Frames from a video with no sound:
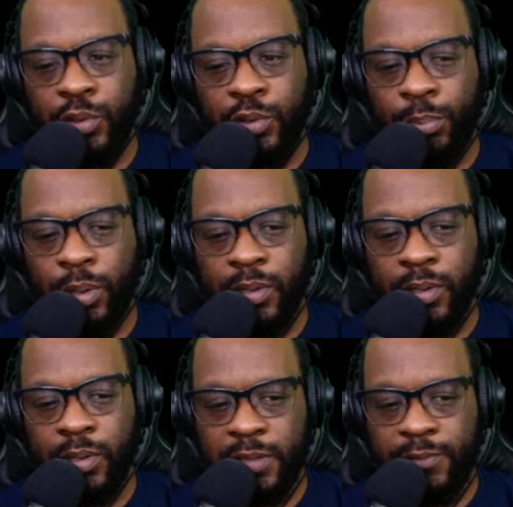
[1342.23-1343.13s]

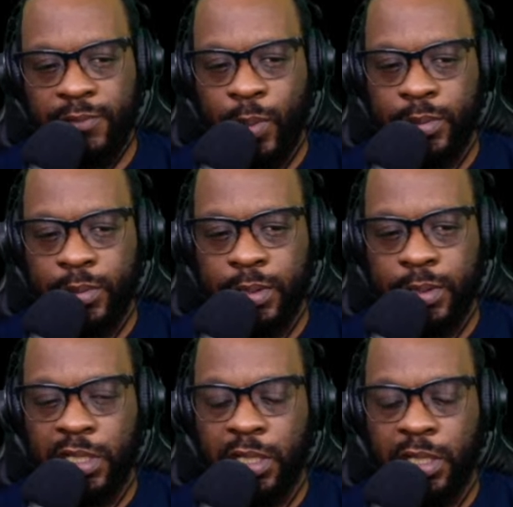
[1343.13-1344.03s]
Brothers, if you out there,
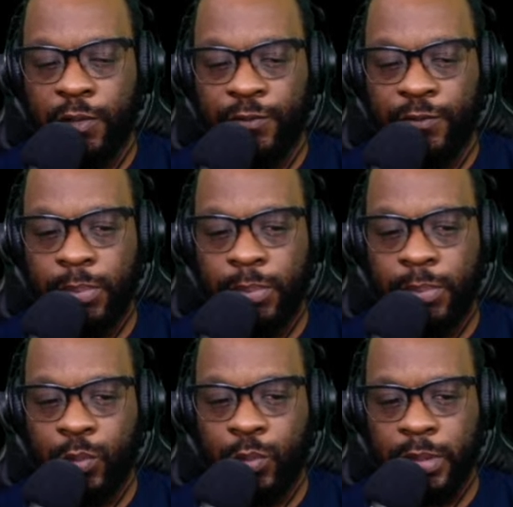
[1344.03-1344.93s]
love your
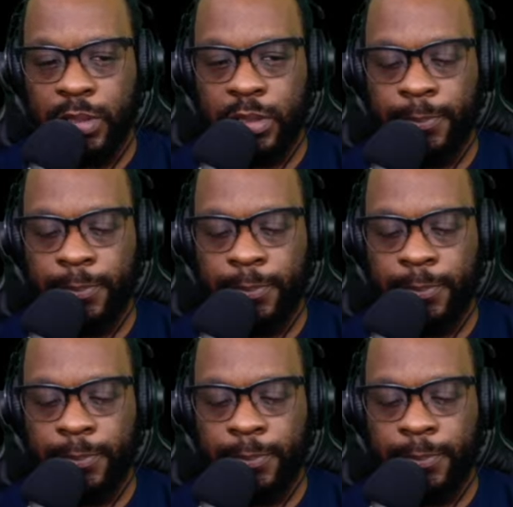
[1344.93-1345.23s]
black women.